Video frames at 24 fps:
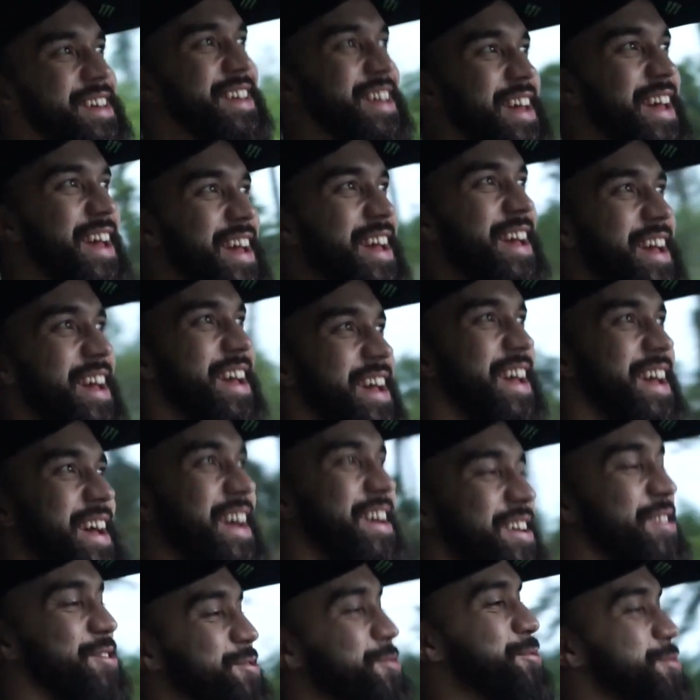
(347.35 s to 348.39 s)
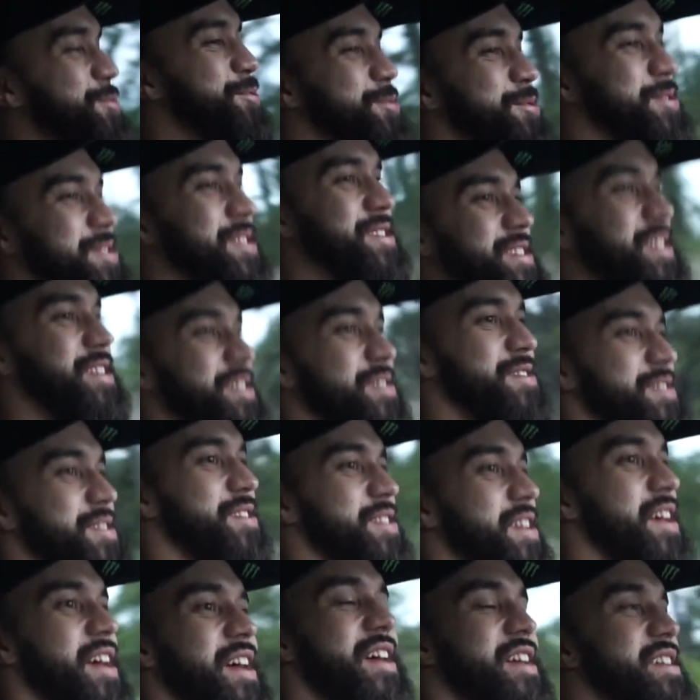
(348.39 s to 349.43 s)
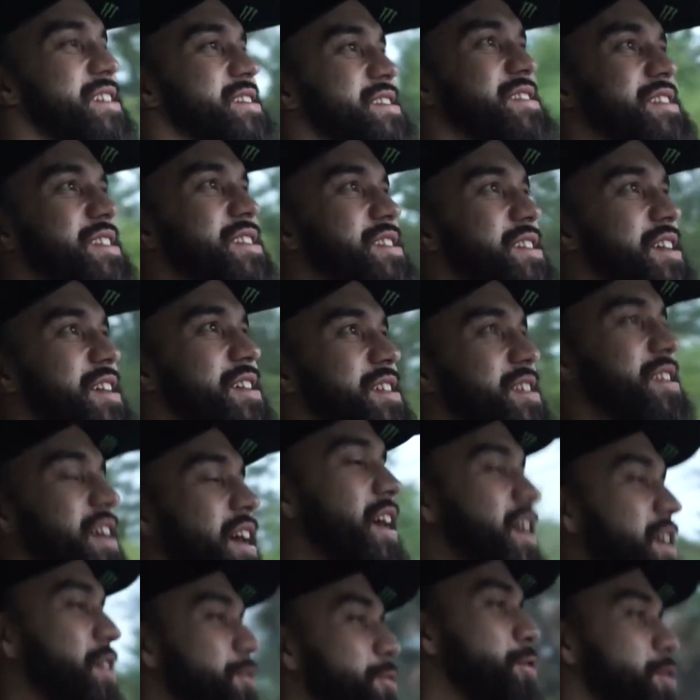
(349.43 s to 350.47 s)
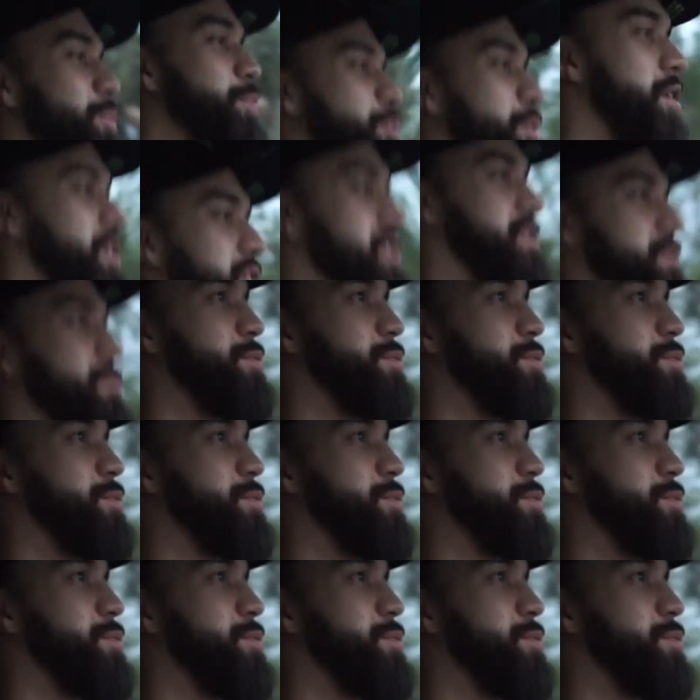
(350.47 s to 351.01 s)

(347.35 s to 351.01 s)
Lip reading: yeah, oh, she sounds good. Still a lot of oil pressure,